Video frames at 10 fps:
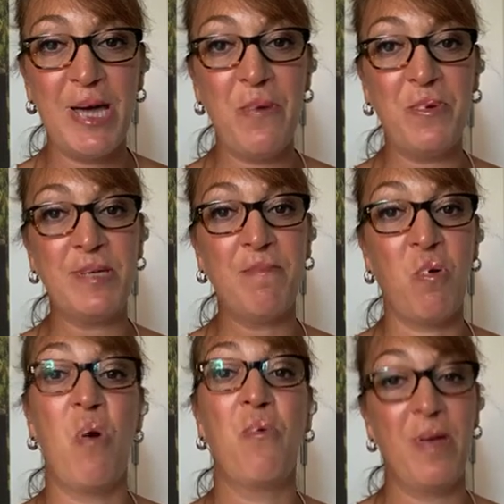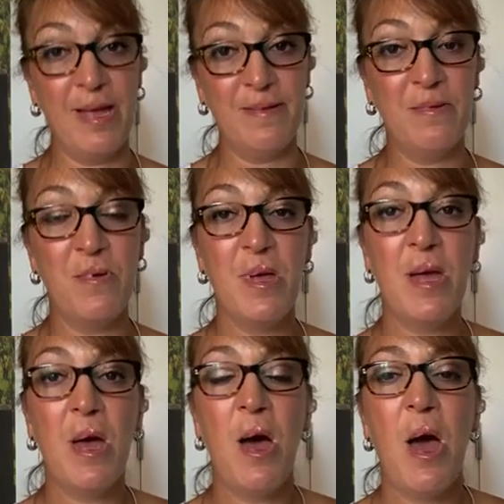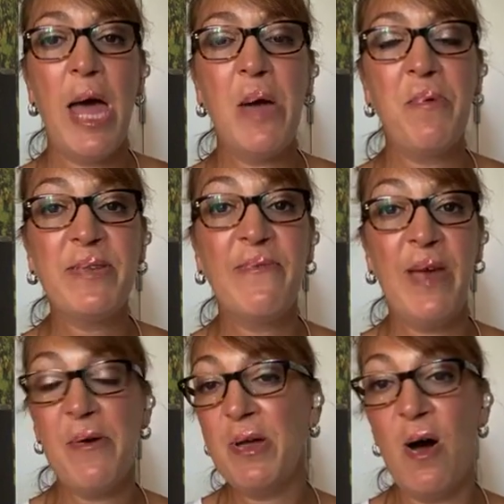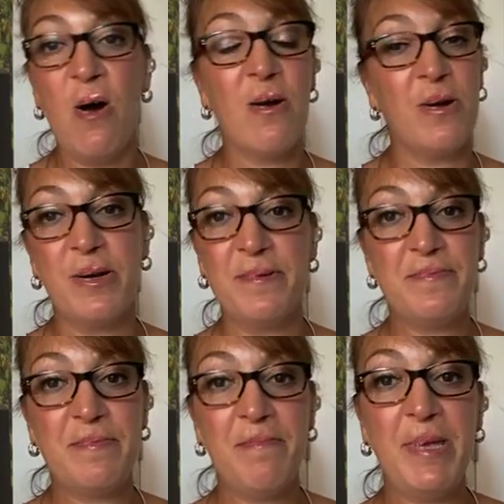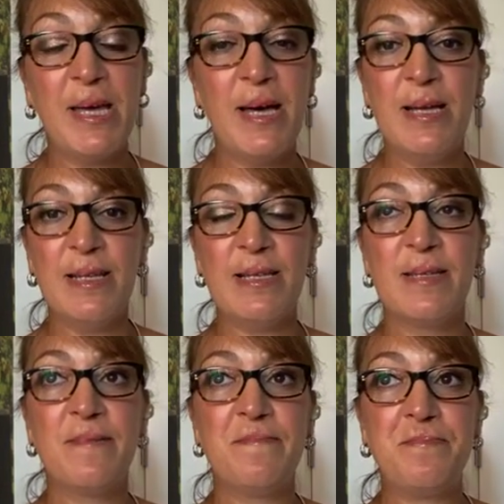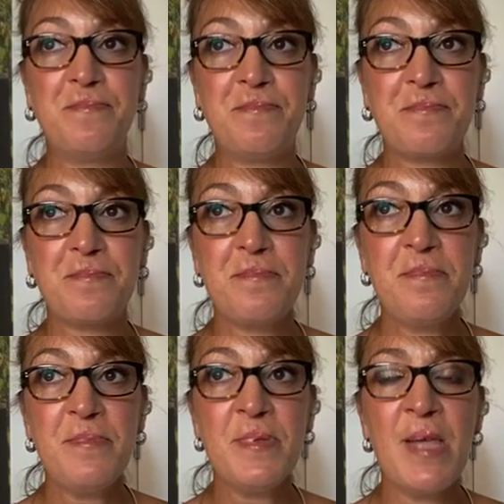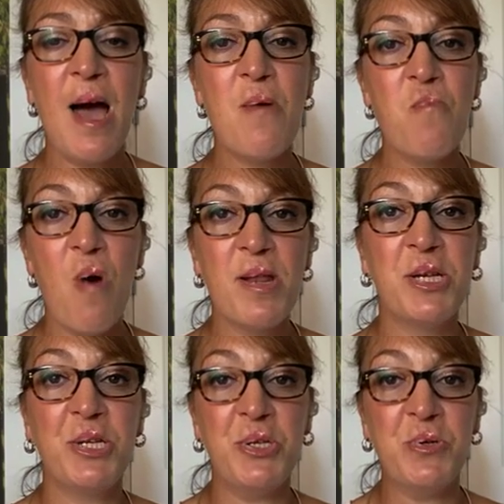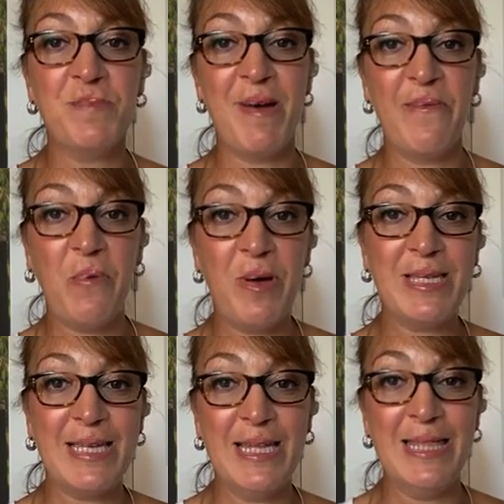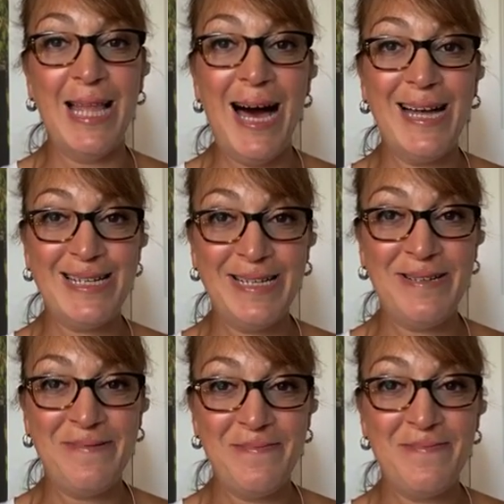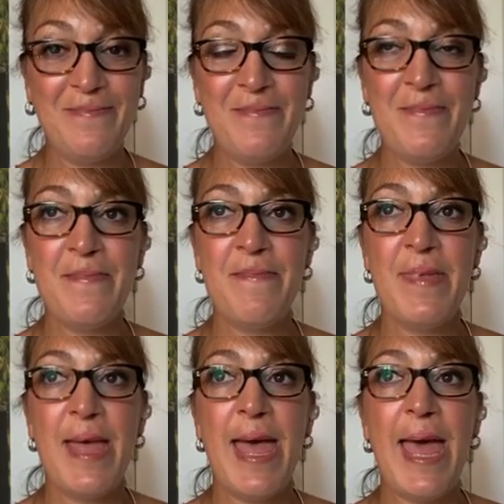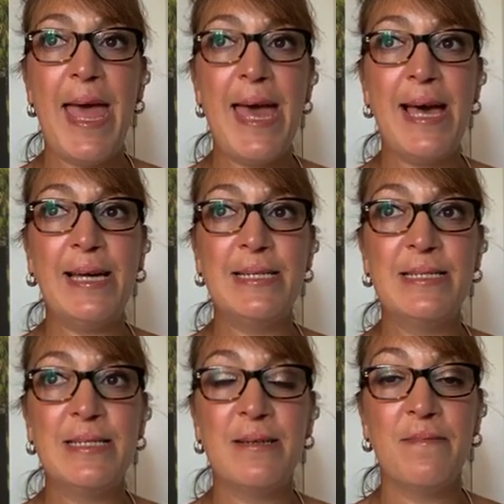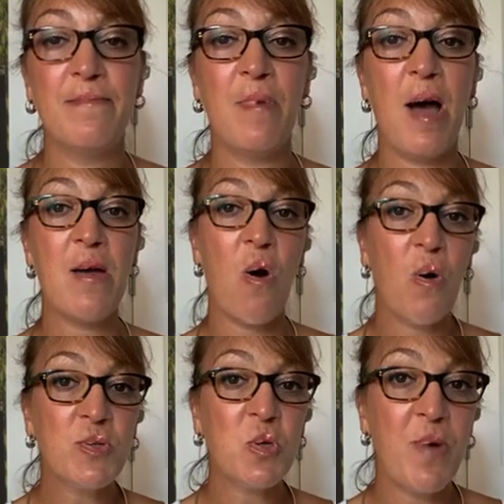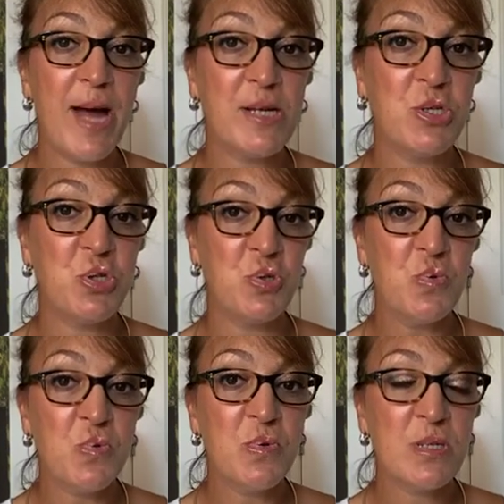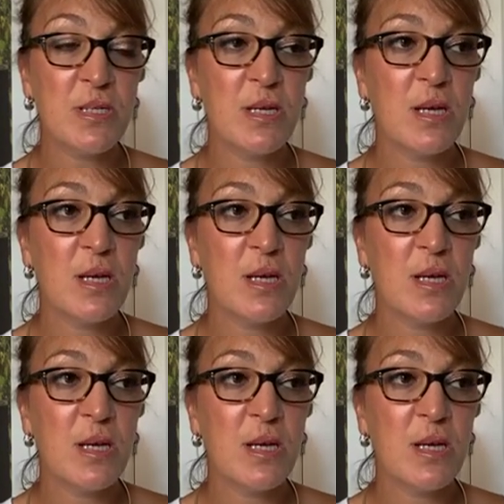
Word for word: that was broken, it was very hard because I wanted to use my voice a lot. And I also had to choose